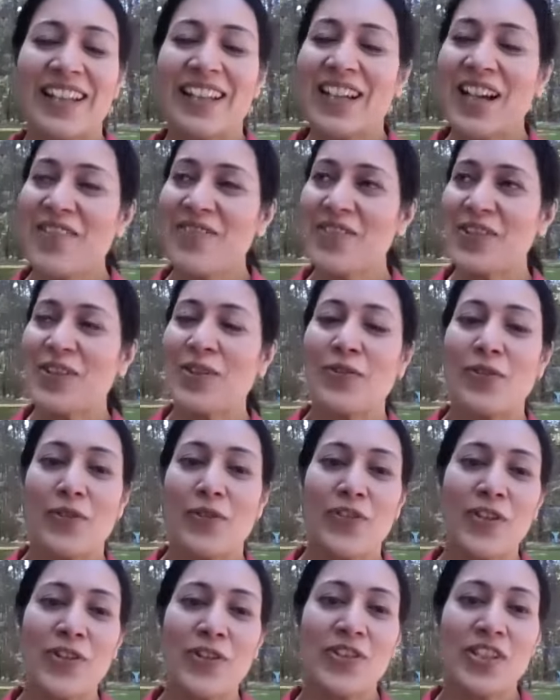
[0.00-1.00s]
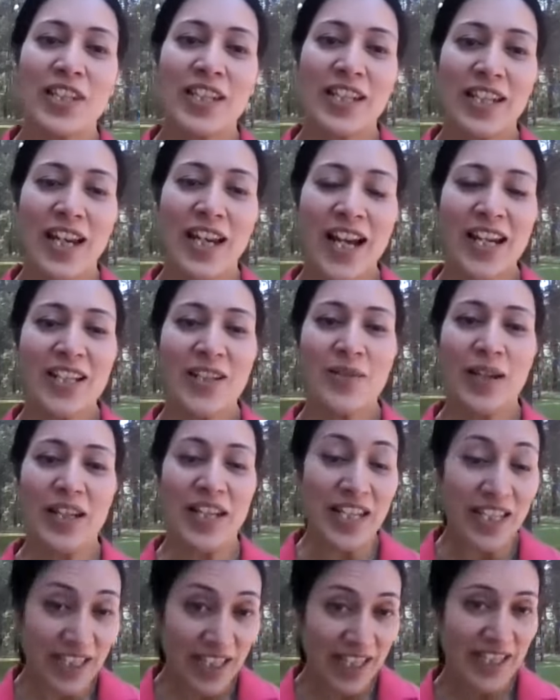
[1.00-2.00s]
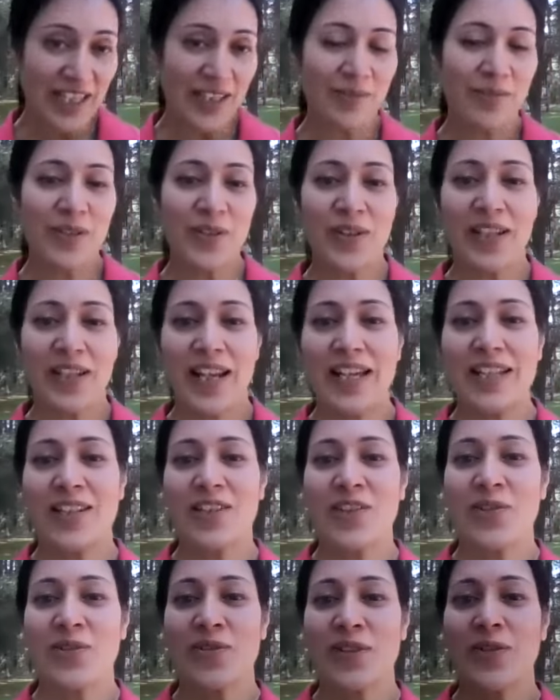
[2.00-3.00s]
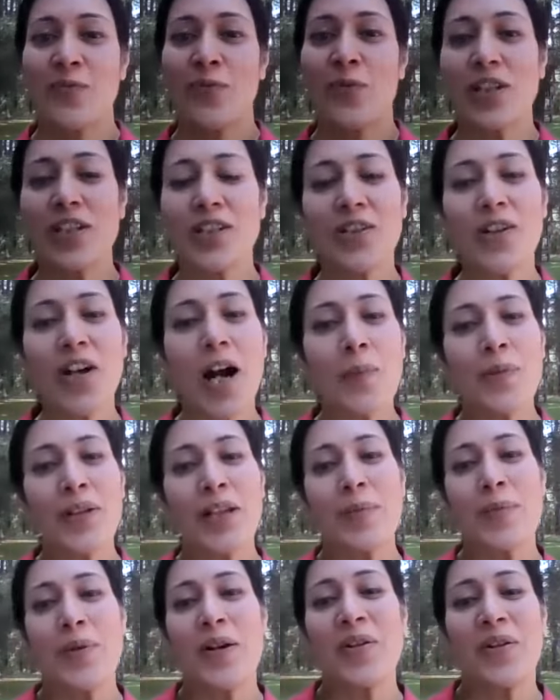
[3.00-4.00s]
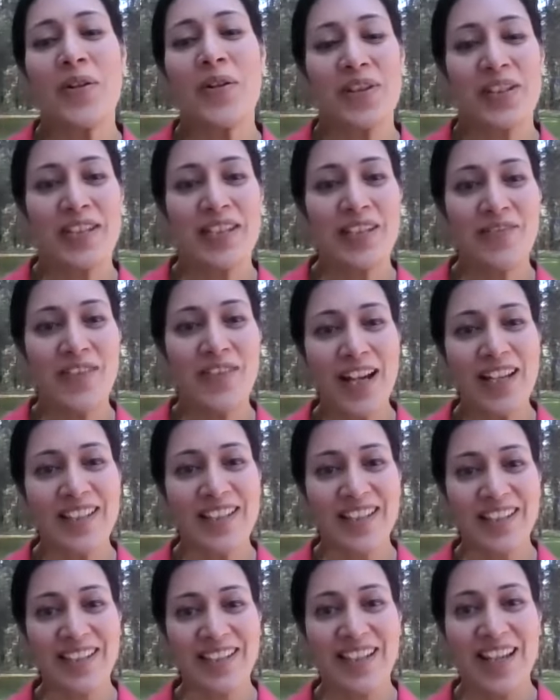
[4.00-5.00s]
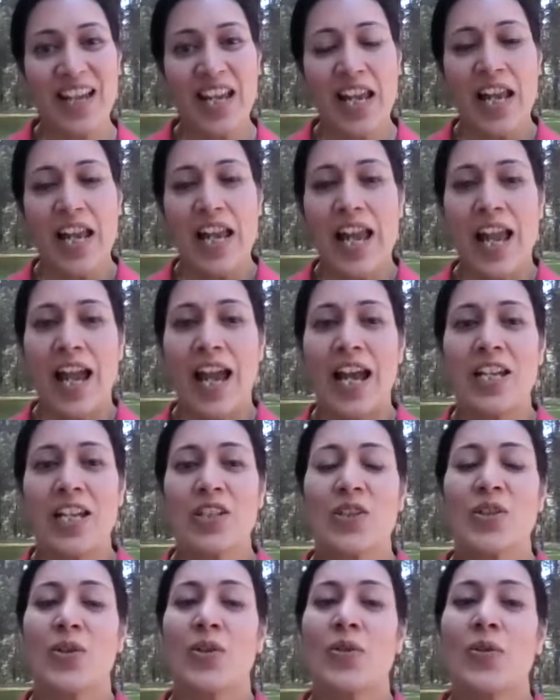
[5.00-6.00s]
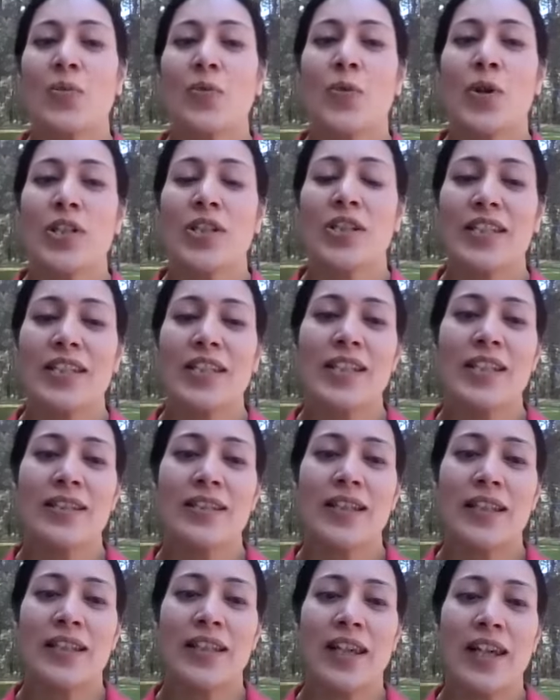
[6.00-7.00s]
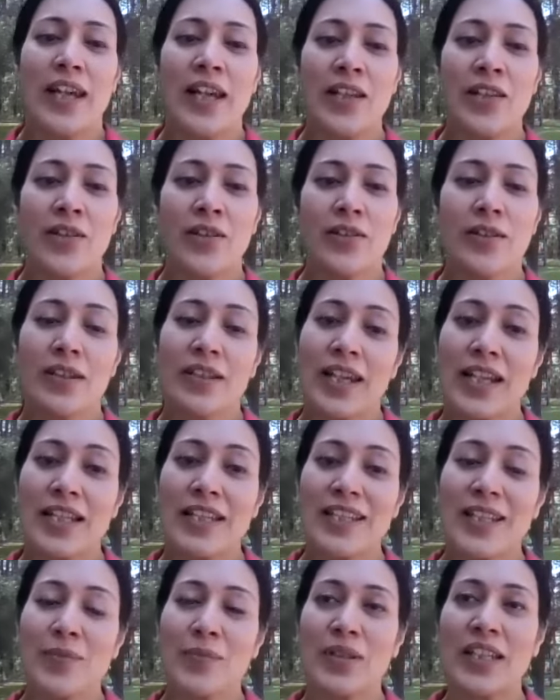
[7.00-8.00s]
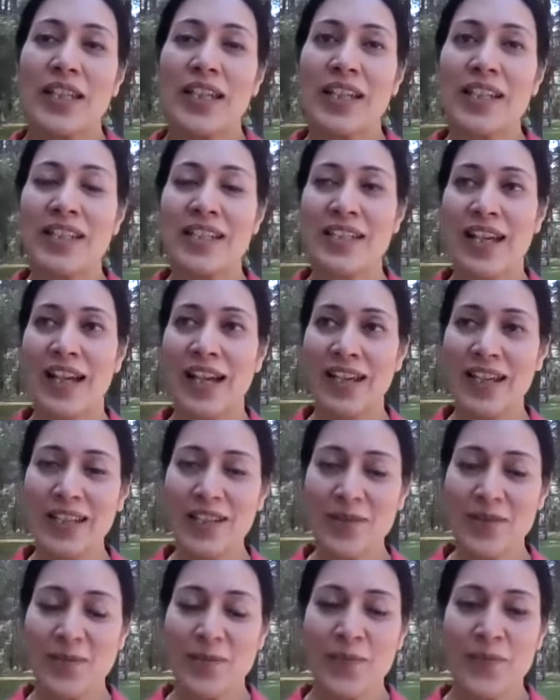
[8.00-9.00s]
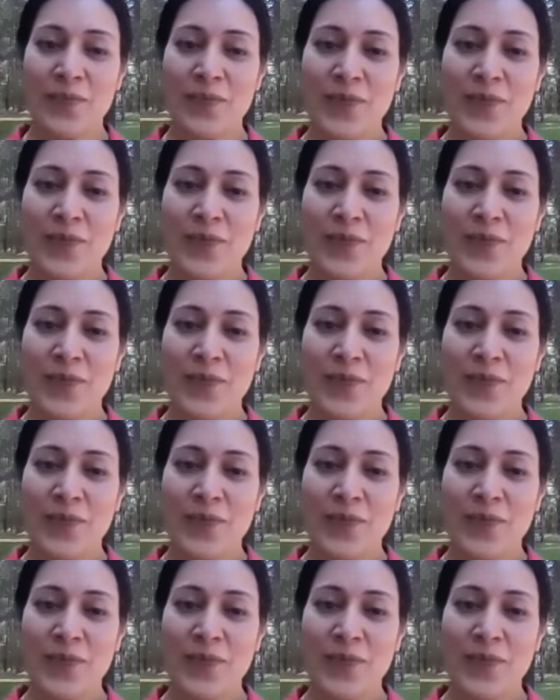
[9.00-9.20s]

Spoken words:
And then after you've reviewed each item, you can ask the children what's common about all these devices. And so what you see is that they either get something inside